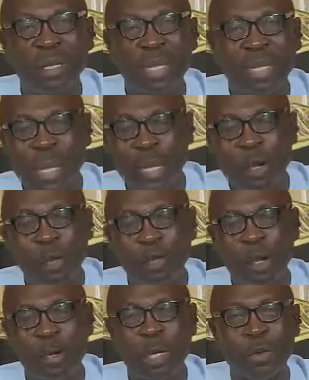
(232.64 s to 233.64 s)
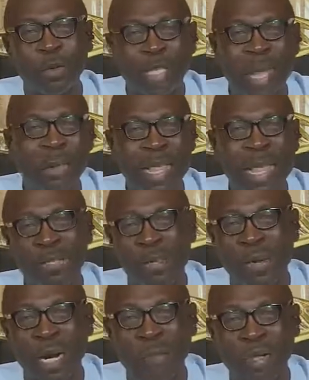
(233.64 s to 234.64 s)
Is that the governor you want to tell me that is
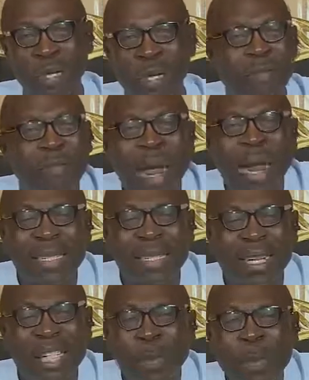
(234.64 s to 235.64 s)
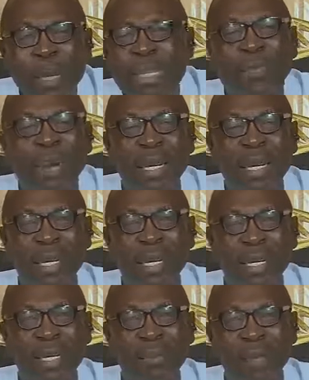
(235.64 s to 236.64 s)
on ground? The first speak differently.
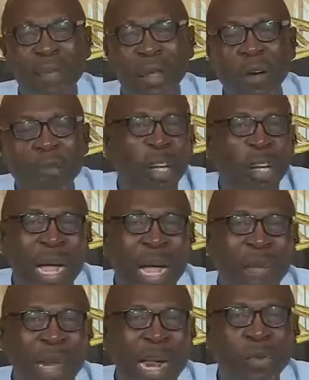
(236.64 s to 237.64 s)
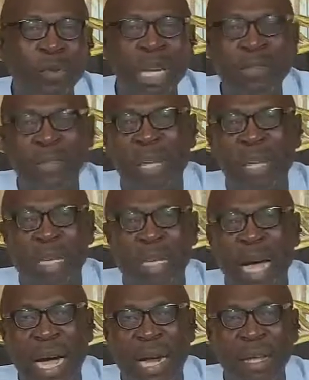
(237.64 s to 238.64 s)
Of course, we have a right to live in self
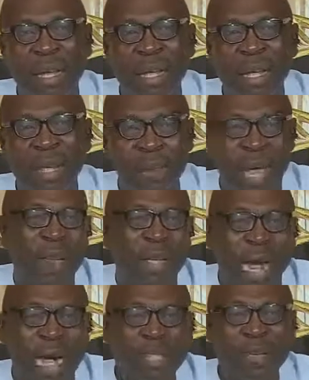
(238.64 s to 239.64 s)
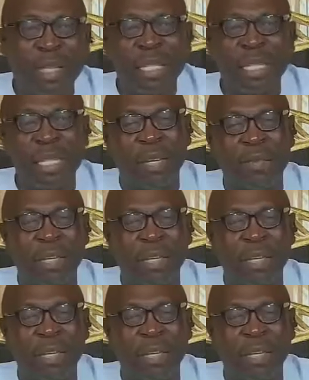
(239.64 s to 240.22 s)
denial. We have a right to de- deceive